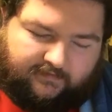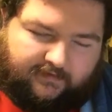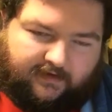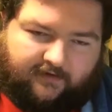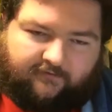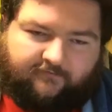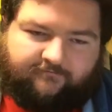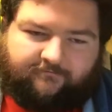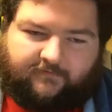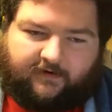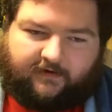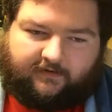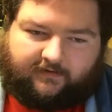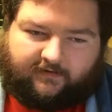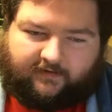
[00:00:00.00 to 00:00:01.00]
Now,
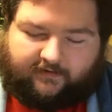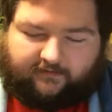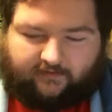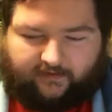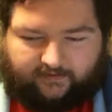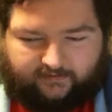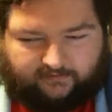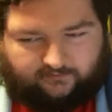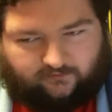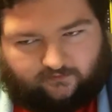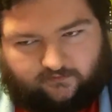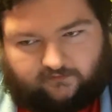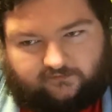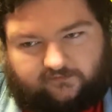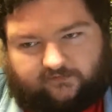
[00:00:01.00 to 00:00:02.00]
I can
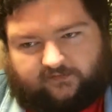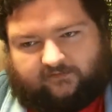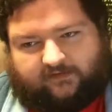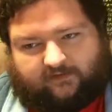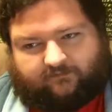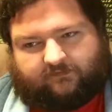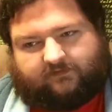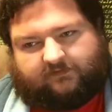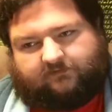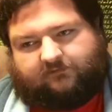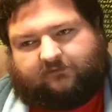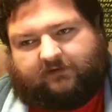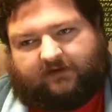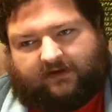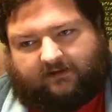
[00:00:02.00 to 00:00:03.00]
almost accept this
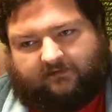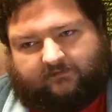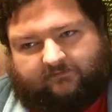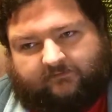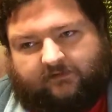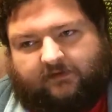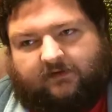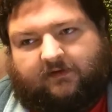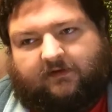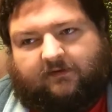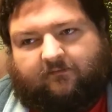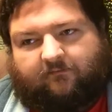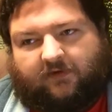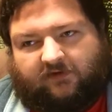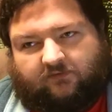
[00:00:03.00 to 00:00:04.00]
on account of
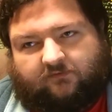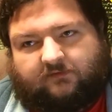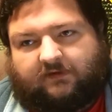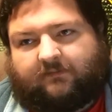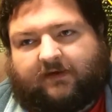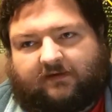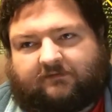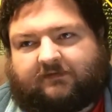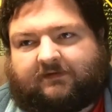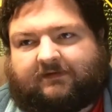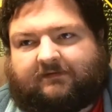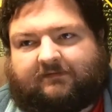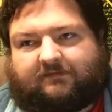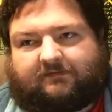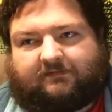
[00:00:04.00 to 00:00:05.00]
mostly magic
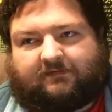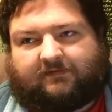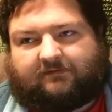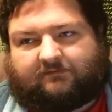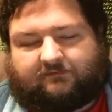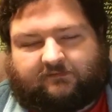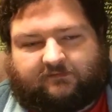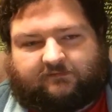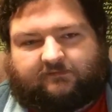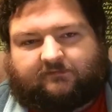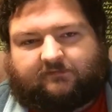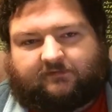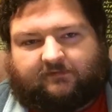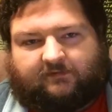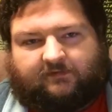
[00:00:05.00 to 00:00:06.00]
is
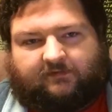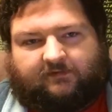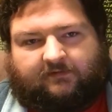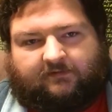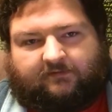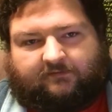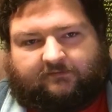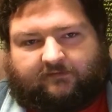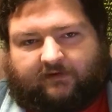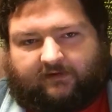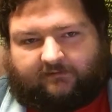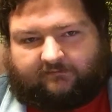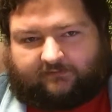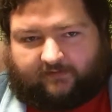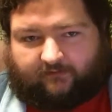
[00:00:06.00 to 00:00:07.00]
just
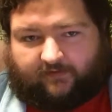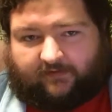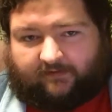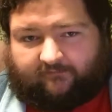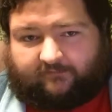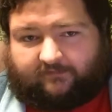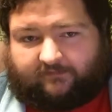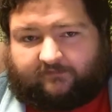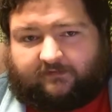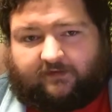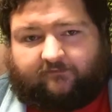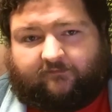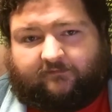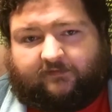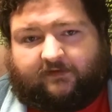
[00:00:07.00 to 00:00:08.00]
science that we haven't
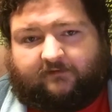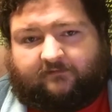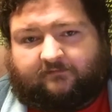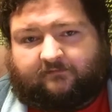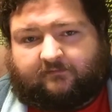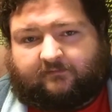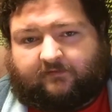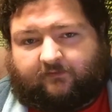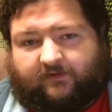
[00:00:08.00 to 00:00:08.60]
discovered yet, or that